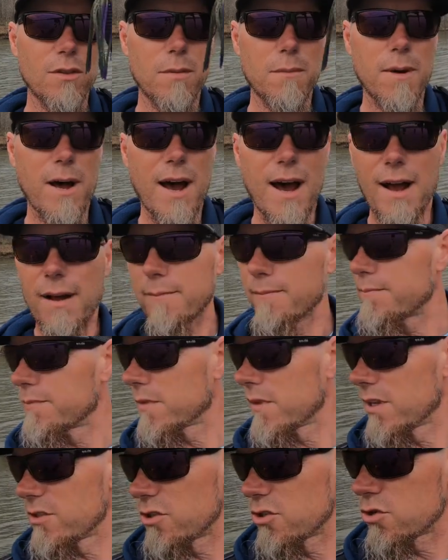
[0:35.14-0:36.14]
on the back
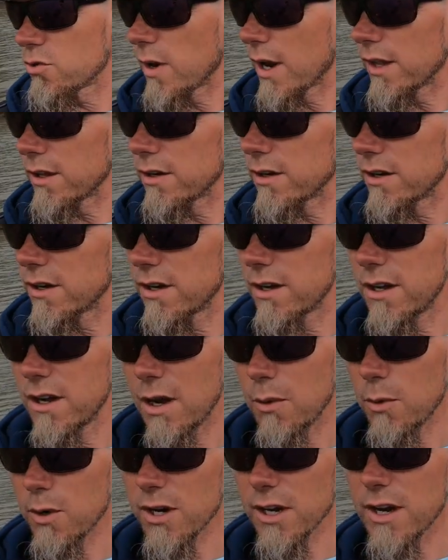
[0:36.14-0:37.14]
as a trailer.
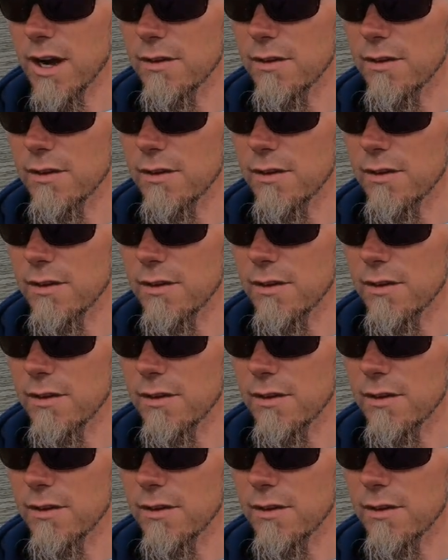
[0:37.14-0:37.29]
And we're gonna